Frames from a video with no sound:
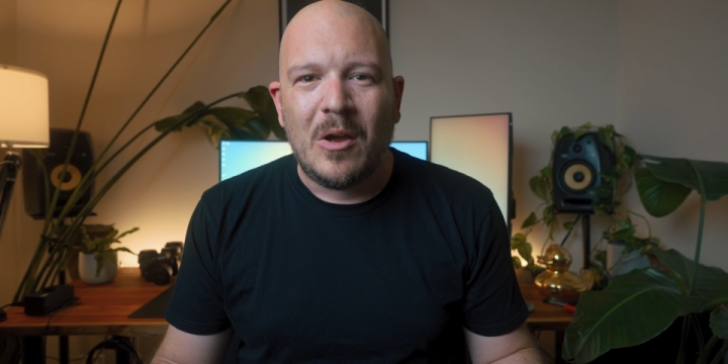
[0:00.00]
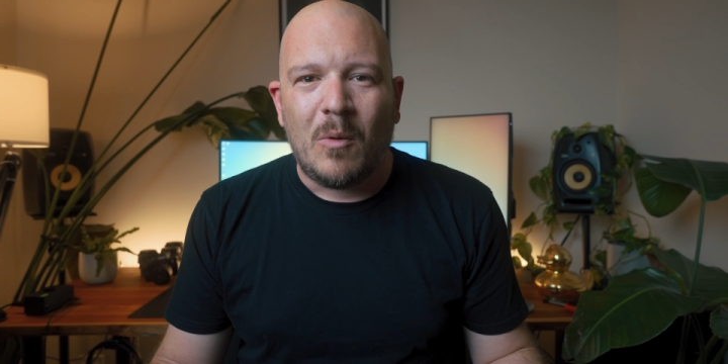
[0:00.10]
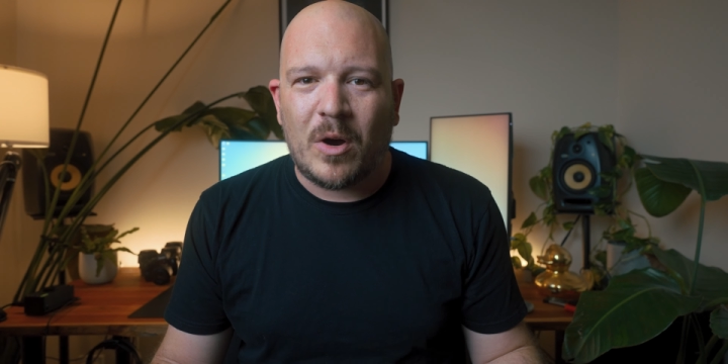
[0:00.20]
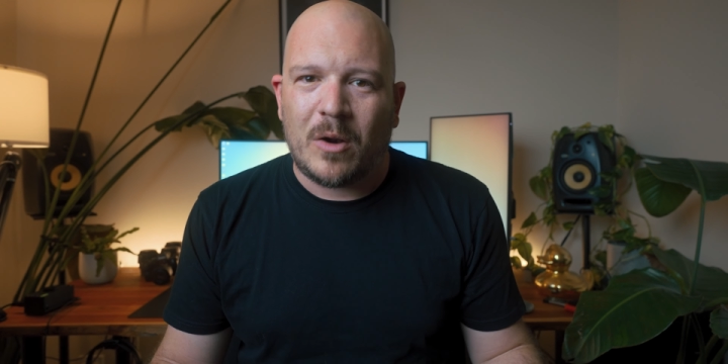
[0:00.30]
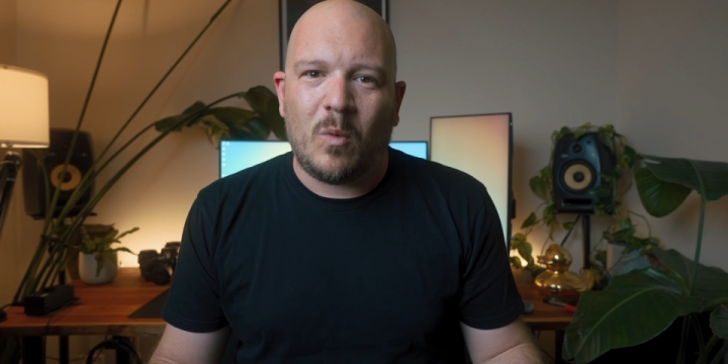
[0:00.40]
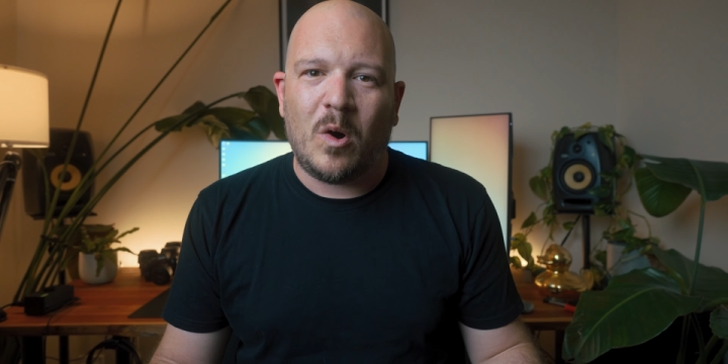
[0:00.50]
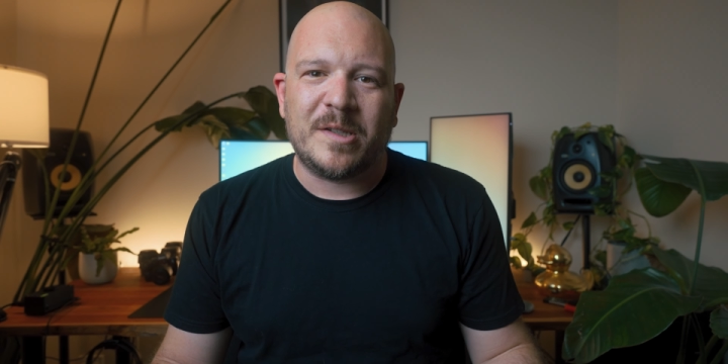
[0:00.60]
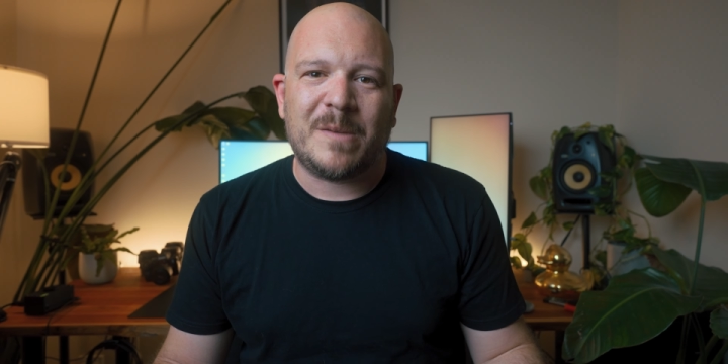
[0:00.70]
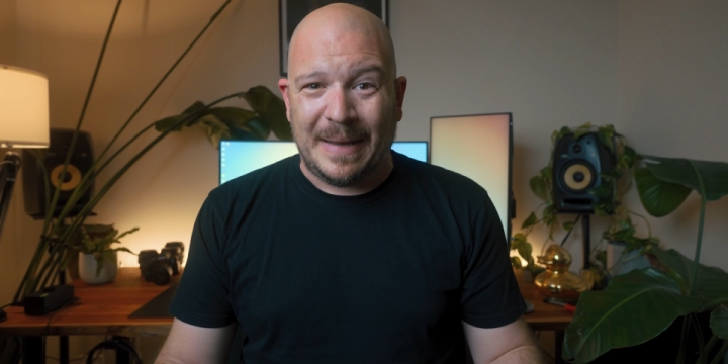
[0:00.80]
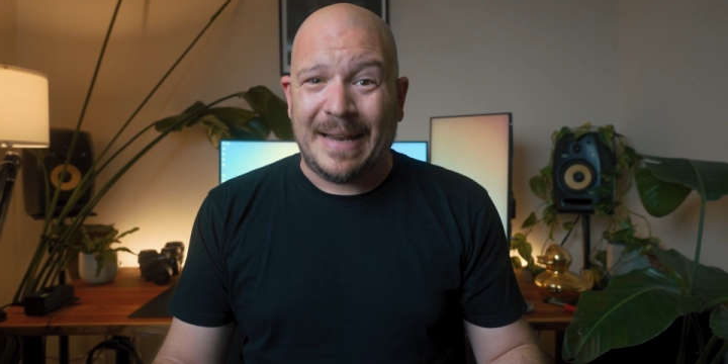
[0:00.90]
what it
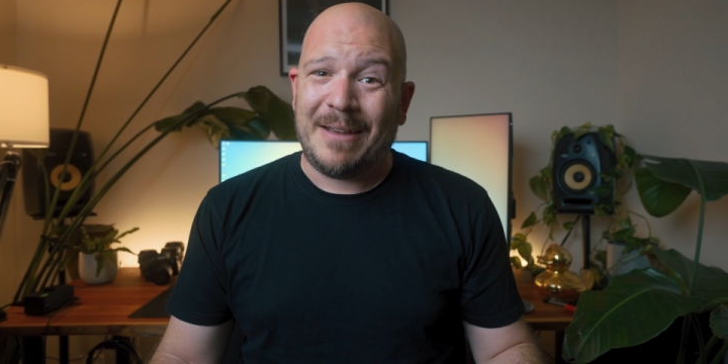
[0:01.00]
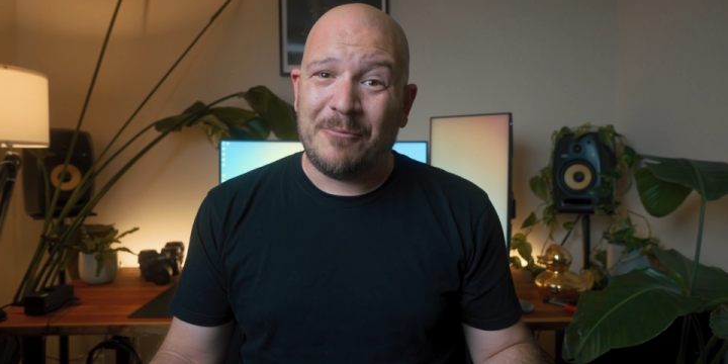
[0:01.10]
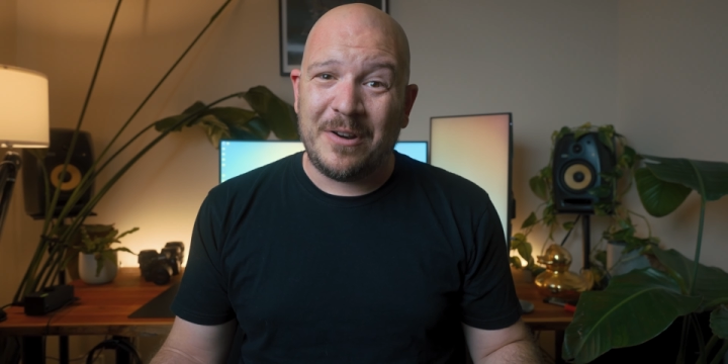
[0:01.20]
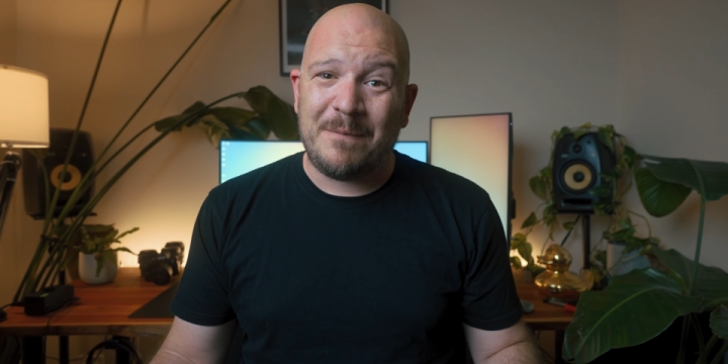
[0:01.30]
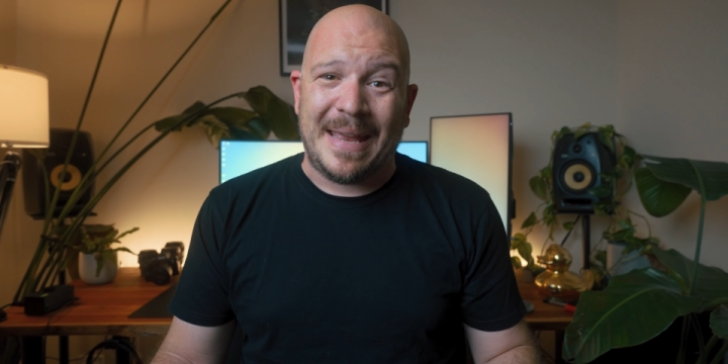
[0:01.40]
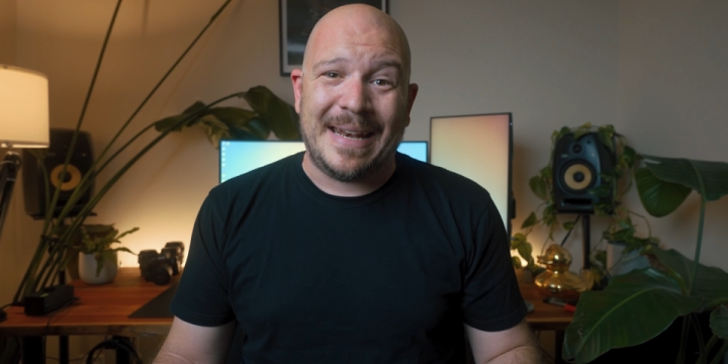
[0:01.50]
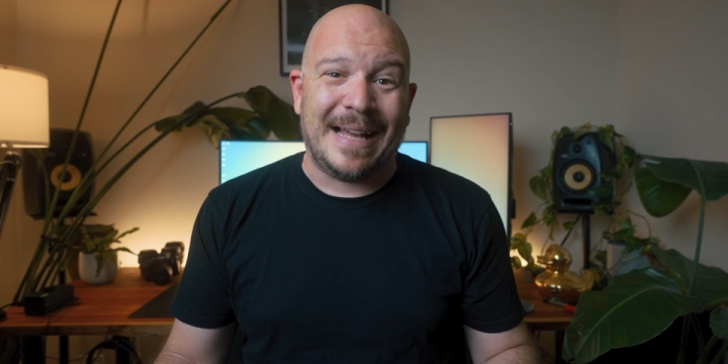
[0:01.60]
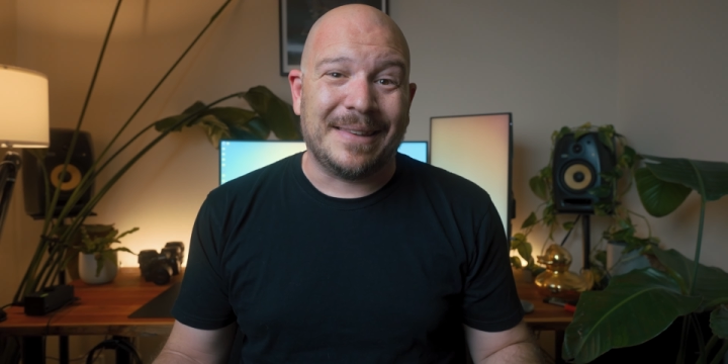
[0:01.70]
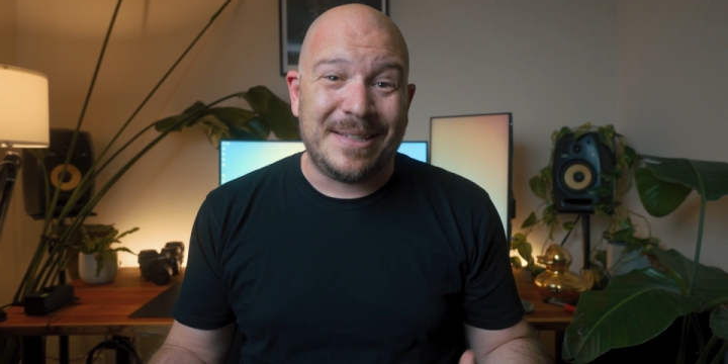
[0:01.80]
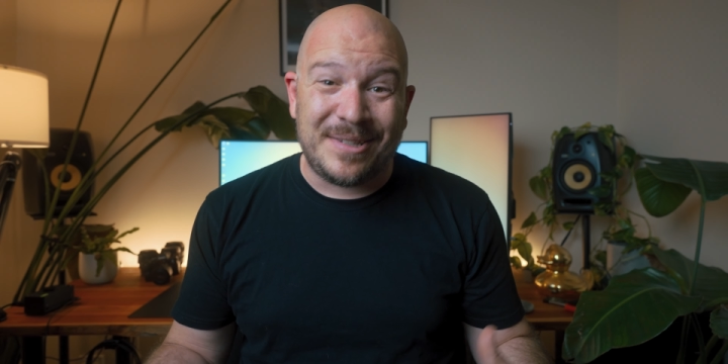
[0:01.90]
was, but it would have been
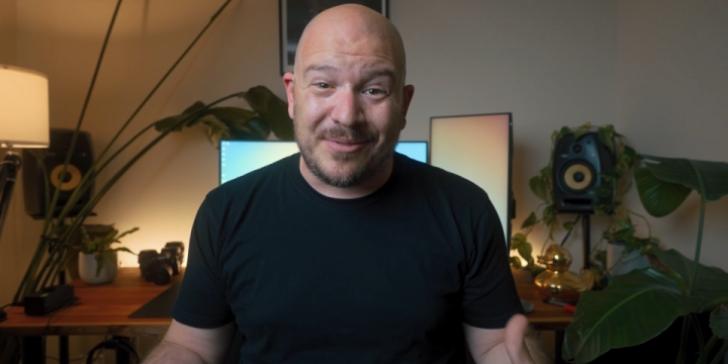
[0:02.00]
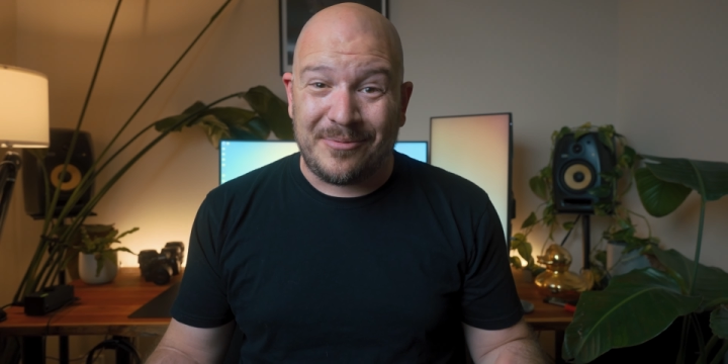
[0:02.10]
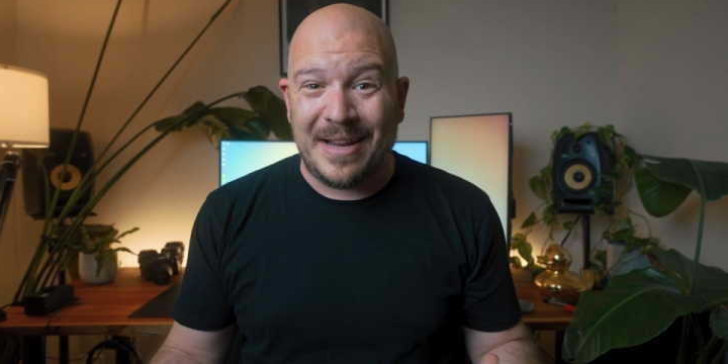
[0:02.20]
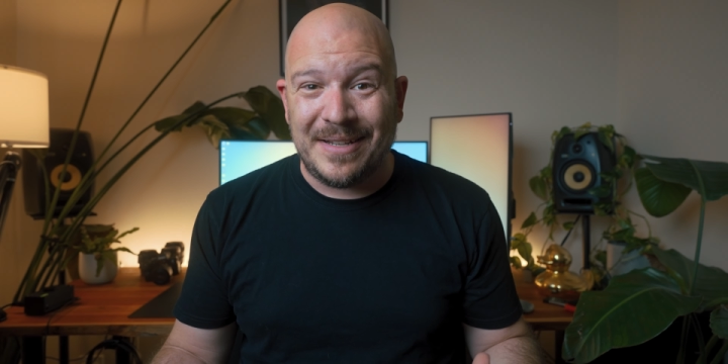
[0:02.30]
at least 3